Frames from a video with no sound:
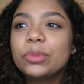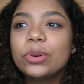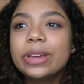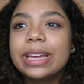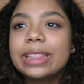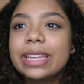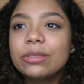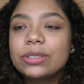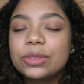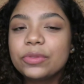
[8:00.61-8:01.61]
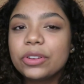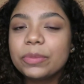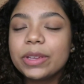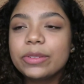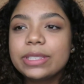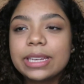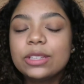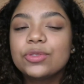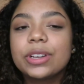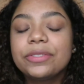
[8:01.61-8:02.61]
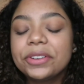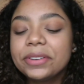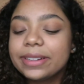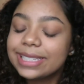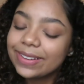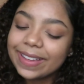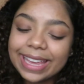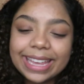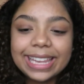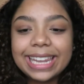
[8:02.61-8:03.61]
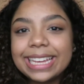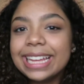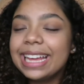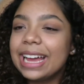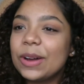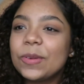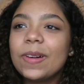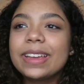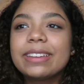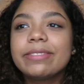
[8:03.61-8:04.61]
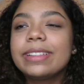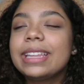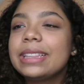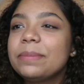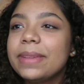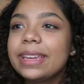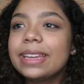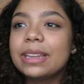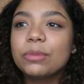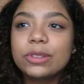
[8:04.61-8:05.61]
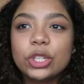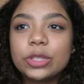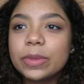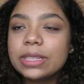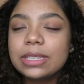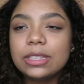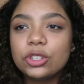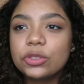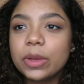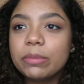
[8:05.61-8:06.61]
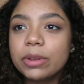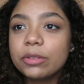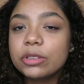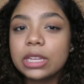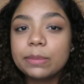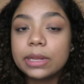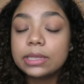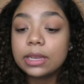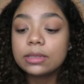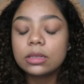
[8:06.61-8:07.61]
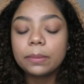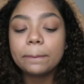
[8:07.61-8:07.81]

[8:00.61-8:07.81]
The boy that was in front of me, he was like, he's ready for you. And I was like, okay. Like, I walk in, feel like the man. I'm adjust my seat, adjust my mirror, take my test,